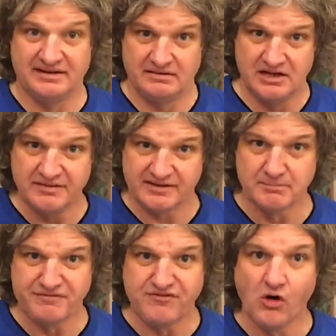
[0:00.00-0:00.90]
used them
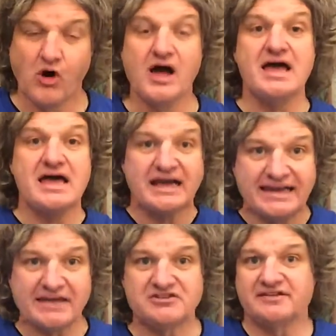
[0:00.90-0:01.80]
before,
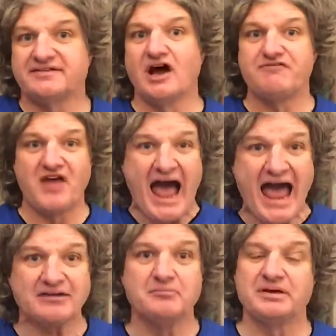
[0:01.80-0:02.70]
getting stuff that
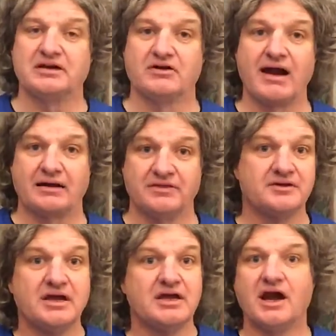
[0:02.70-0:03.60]
hadn't been correct, that